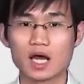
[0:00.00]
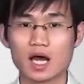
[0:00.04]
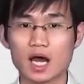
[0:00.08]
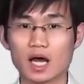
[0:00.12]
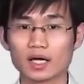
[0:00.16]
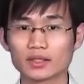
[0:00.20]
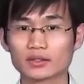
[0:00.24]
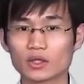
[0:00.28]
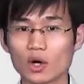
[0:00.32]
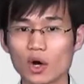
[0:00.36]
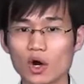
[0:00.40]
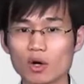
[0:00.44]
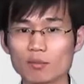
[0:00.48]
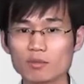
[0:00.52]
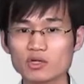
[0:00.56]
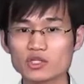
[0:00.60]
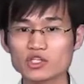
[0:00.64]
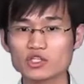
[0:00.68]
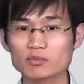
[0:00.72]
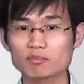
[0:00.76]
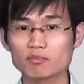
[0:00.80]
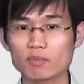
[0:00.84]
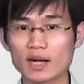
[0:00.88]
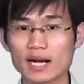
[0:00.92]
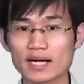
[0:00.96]
A common
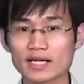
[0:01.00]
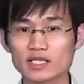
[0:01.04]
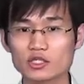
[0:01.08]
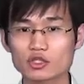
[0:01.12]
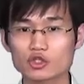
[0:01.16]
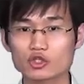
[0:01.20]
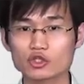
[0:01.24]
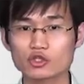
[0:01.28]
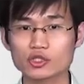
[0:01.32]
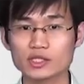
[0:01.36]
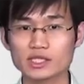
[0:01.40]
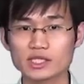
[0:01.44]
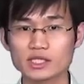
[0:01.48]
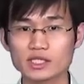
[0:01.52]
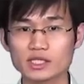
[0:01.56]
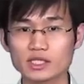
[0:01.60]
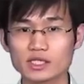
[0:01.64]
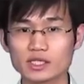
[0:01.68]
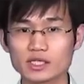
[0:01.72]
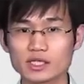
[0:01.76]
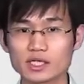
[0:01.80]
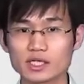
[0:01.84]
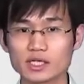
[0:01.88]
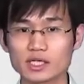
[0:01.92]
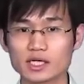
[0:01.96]
spelling tree,
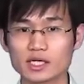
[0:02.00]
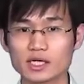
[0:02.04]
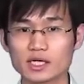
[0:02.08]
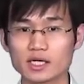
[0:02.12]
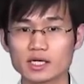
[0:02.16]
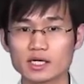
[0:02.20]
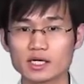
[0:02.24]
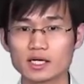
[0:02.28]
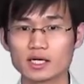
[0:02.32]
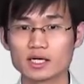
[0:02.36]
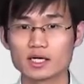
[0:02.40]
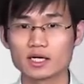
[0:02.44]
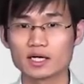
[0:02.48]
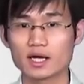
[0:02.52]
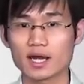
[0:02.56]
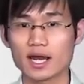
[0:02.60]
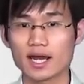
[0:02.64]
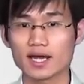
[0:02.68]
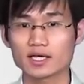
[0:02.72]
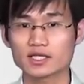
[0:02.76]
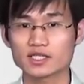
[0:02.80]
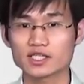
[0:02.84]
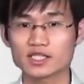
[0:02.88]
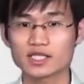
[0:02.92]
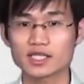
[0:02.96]

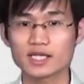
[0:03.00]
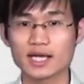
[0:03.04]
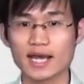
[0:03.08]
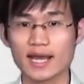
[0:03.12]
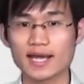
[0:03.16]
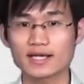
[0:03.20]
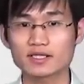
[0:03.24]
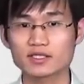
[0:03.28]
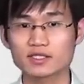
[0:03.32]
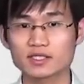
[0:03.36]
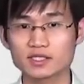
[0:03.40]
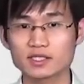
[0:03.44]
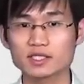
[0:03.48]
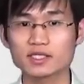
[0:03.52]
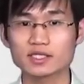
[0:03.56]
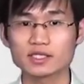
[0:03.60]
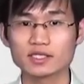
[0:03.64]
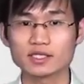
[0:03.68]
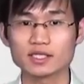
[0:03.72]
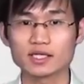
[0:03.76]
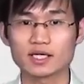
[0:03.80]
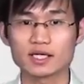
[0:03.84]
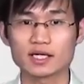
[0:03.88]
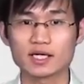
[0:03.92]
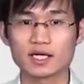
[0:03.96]

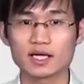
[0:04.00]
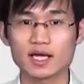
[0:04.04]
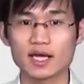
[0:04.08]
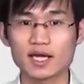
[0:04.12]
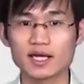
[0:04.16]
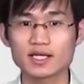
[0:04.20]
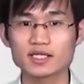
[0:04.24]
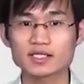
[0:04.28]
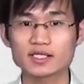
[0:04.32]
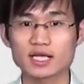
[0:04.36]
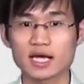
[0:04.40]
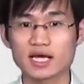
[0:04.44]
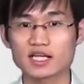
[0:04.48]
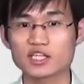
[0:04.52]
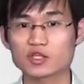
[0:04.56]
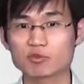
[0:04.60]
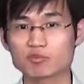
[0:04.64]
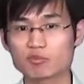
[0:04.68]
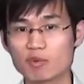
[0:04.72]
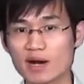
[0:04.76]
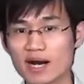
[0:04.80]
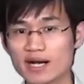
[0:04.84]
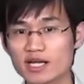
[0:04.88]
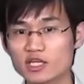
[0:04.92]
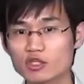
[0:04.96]
CST, is a
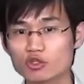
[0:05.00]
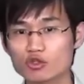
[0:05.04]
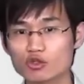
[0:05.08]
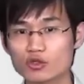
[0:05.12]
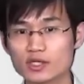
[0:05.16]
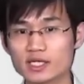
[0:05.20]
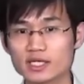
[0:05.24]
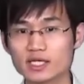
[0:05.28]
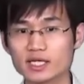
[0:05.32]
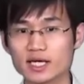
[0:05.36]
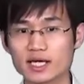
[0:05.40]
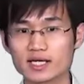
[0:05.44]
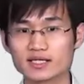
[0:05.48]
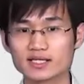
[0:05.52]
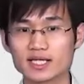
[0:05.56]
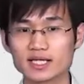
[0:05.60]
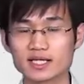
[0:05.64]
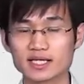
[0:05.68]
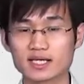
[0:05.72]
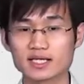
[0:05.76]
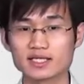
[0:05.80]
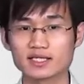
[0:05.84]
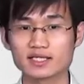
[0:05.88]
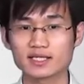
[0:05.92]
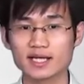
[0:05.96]
spelling tree that
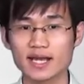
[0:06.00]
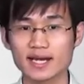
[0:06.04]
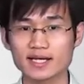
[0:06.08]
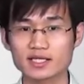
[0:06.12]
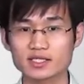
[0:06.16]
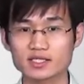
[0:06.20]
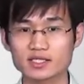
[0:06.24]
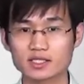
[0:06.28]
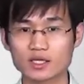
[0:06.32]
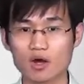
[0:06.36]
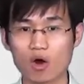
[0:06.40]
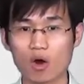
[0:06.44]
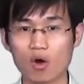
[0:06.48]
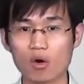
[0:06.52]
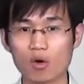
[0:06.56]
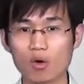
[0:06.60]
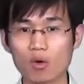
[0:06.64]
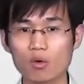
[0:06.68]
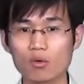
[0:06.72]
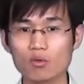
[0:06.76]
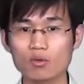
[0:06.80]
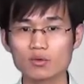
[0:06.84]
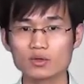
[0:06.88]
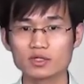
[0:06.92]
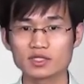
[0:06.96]
connects
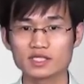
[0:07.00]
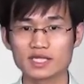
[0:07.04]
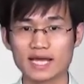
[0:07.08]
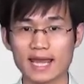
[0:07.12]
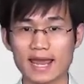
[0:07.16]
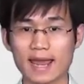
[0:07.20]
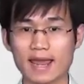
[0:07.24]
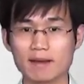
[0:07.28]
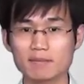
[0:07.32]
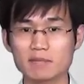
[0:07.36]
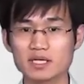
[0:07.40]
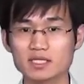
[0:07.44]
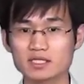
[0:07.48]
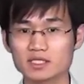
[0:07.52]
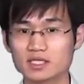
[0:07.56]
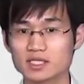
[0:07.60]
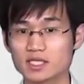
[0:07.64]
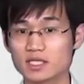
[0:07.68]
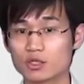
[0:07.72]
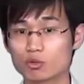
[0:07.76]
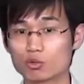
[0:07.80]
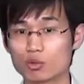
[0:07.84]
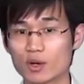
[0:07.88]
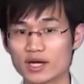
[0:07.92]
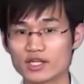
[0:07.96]
all the
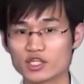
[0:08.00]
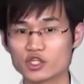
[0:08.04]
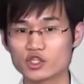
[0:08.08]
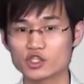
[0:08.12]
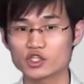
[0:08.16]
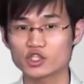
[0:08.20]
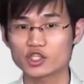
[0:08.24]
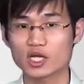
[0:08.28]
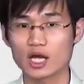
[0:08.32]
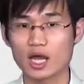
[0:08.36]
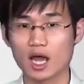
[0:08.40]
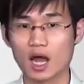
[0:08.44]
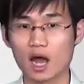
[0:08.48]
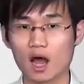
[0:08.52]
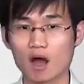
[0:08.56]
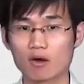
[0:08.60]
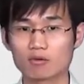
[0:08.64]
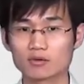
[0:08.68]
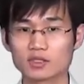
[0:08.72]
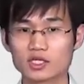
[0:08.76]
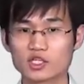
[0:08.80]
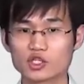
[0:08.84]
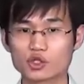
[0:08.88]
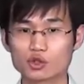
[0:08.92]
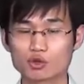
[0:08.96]
MST regions
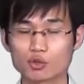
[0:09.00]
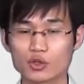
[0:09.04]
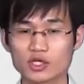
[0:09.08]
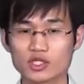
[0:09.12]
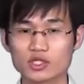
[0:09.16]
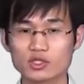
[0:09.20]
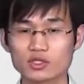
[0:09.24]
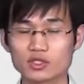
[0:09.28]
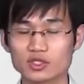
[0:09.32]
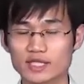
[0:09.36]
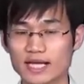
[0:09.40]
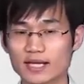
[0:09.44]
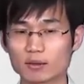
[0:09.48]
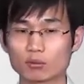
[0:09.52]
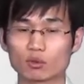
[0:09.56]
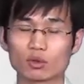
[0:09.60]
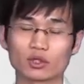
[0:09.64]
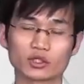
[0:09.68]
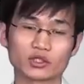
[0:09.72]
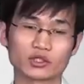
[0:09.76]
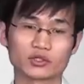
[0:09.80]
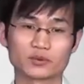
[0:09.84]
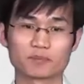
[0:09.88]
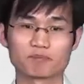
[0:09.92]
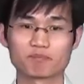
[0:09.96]
on the switching
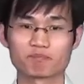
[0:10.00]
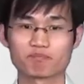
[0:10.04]
network.